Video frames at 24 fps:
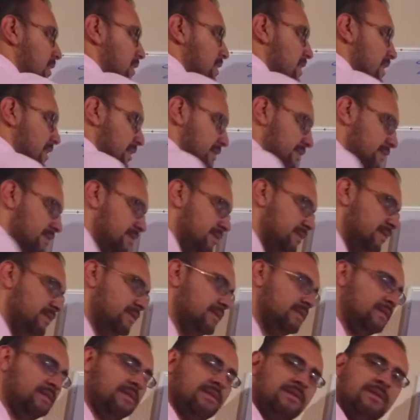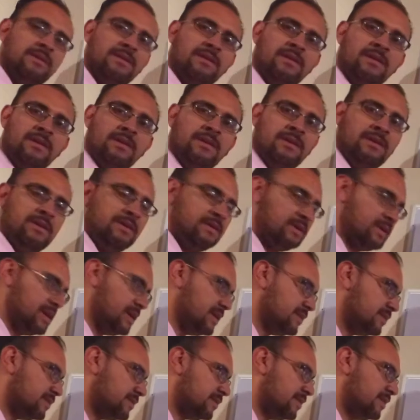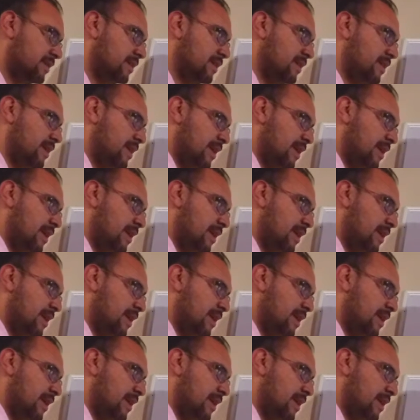this. Yes?